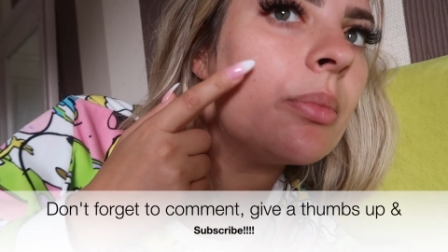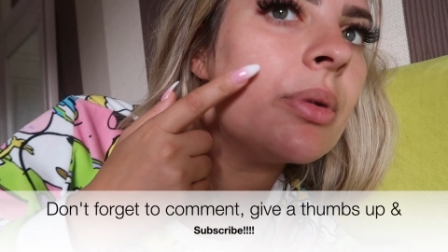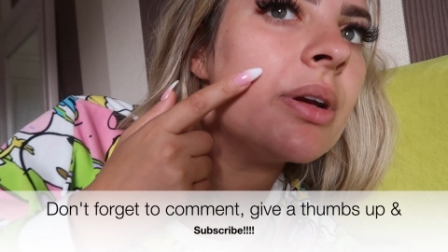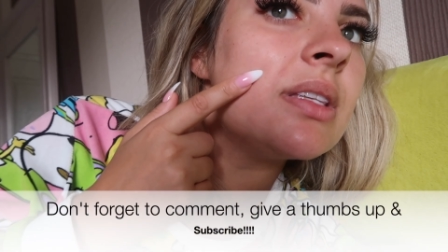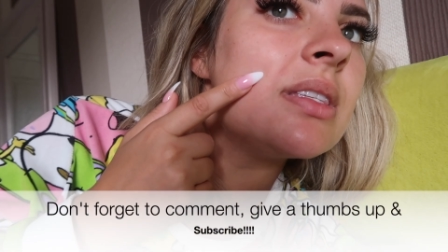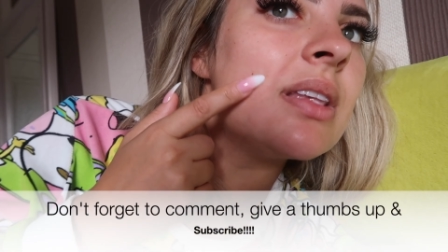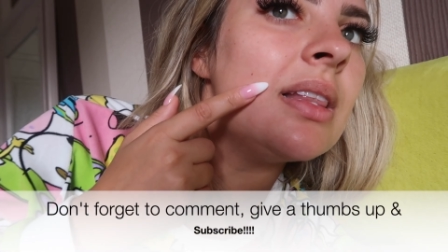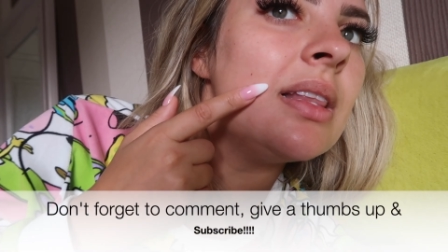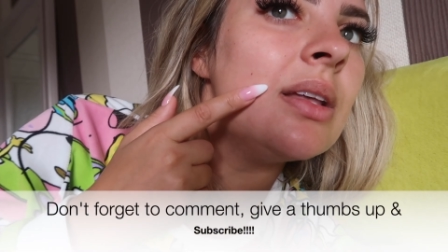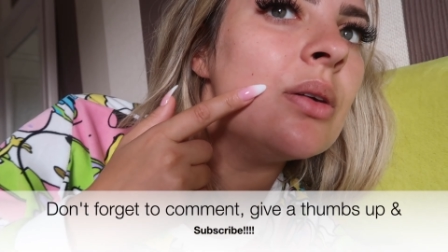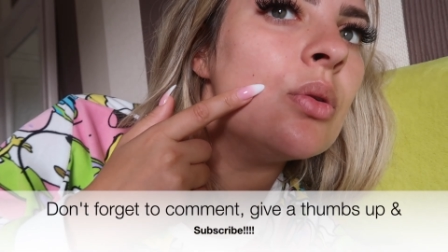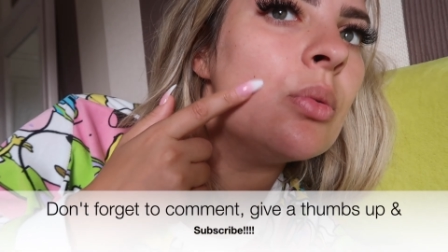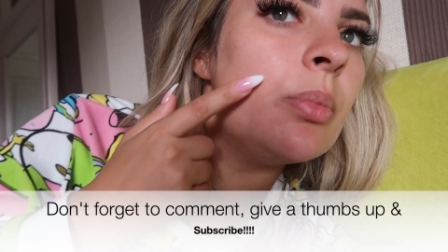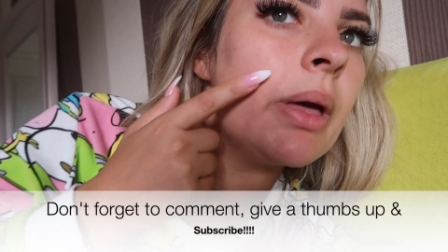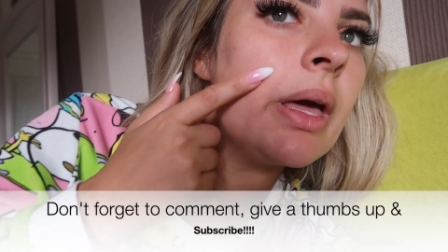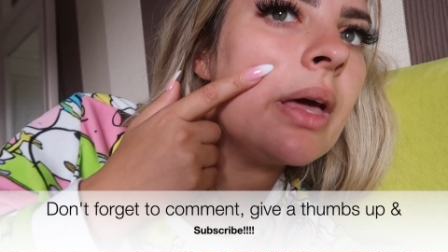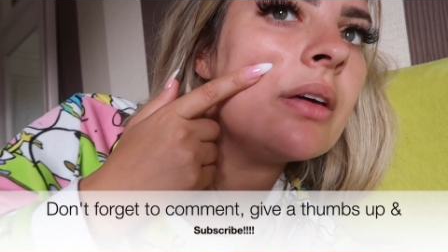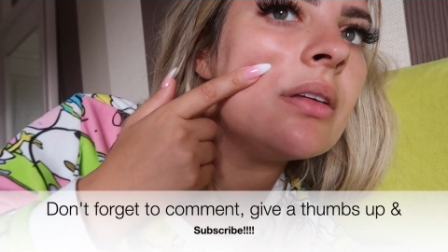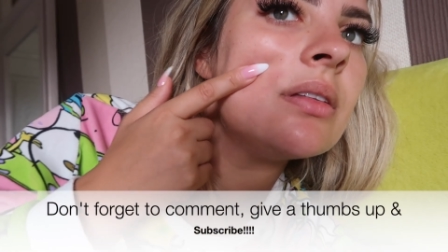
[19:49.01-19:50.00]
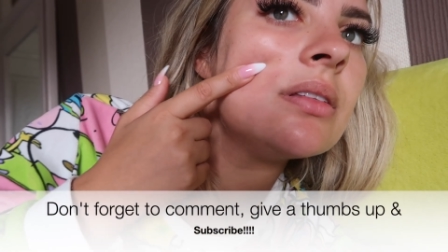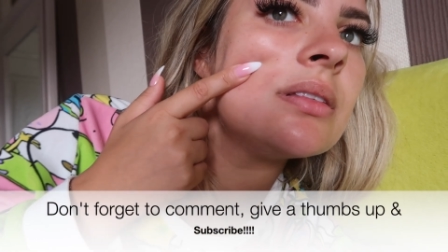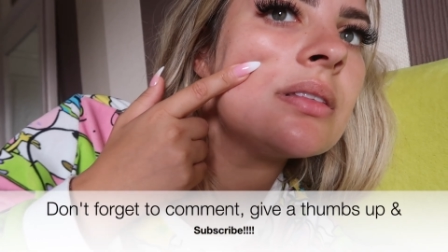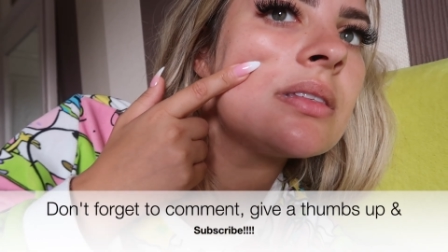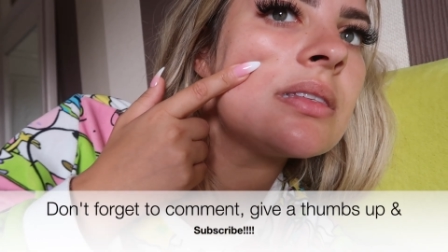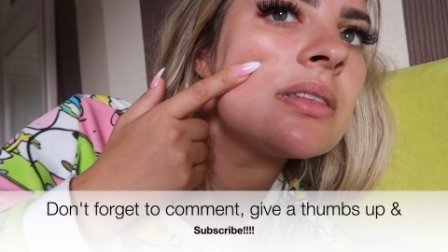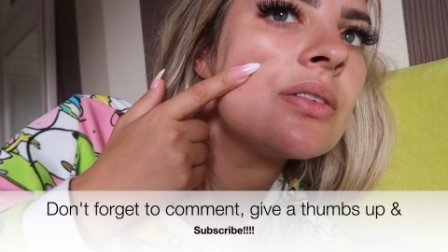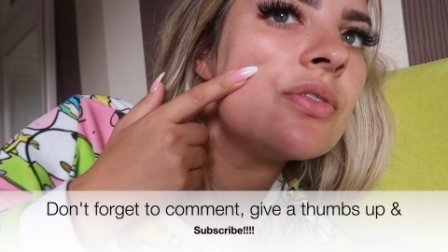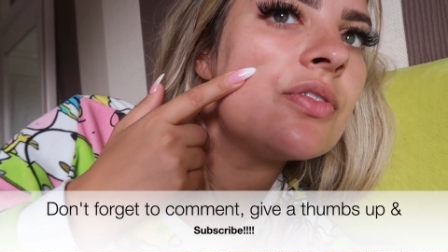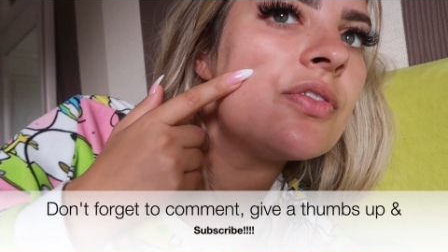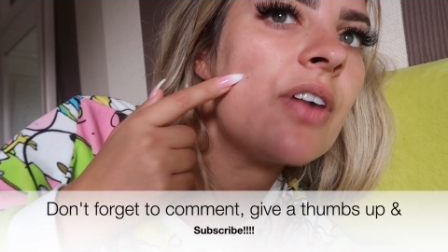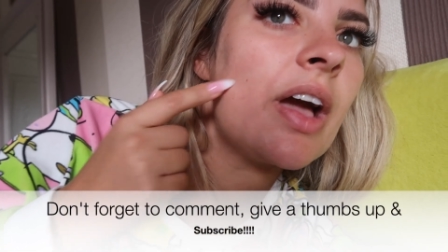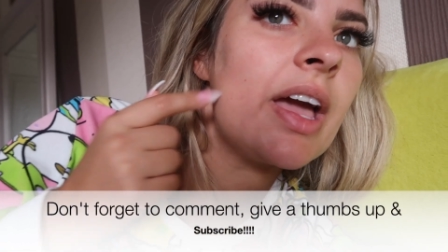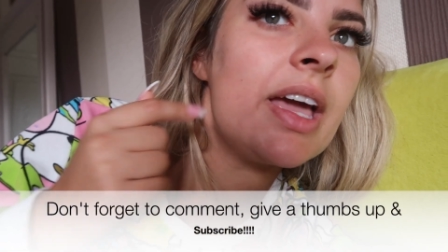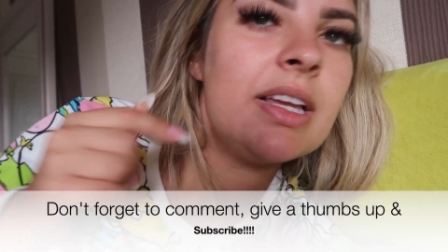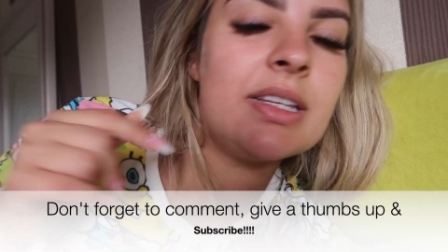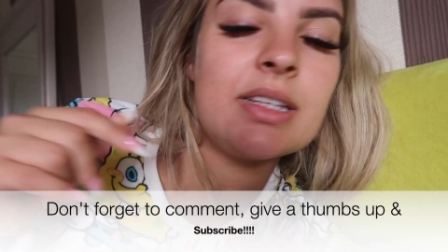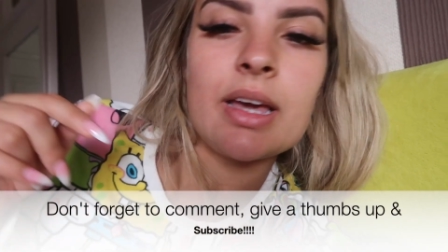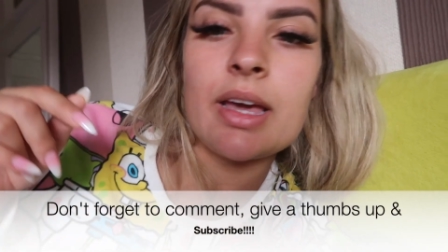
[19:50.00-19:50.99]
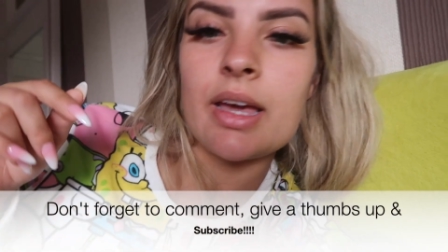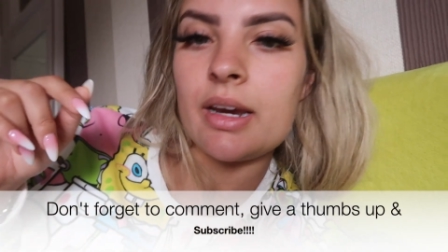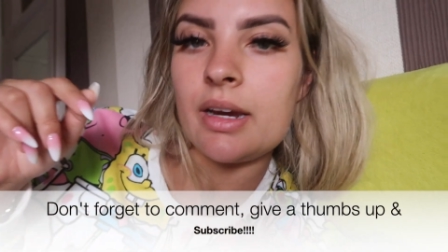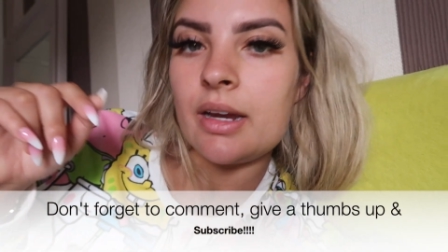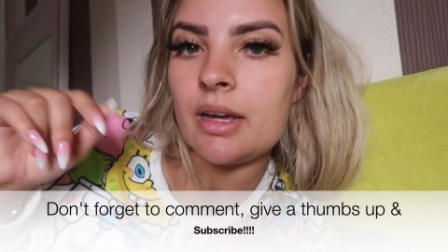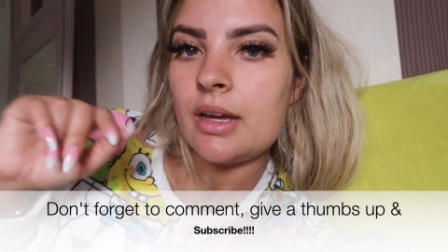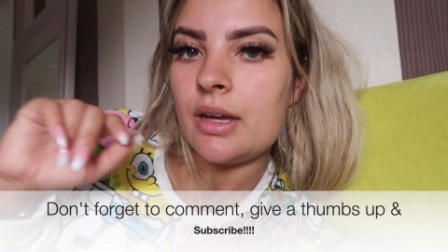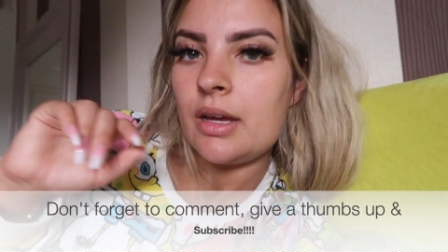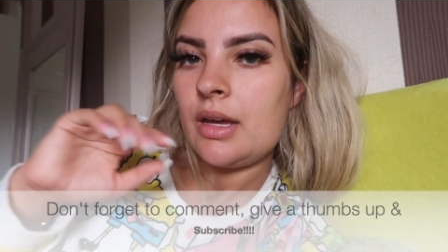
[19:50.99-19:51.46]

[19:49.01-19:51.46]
but it's a little bit still fading.